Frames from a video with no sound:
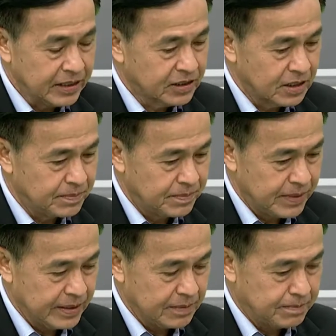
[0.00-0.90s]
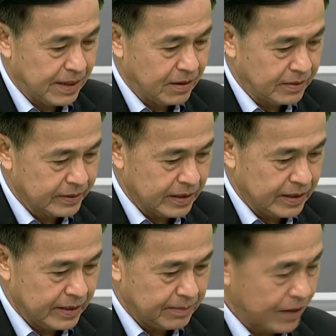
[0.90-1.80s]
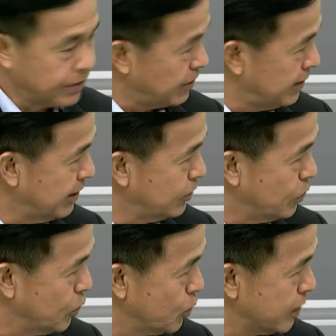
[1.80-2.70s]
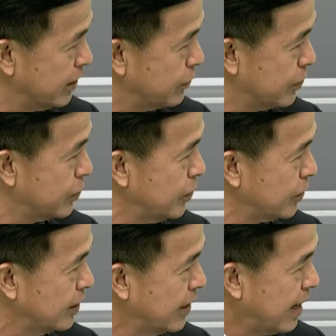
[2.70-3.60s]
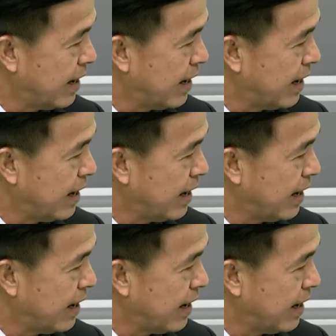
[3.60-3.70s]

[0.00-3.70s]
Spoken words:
a little bit about the method that you use in the research?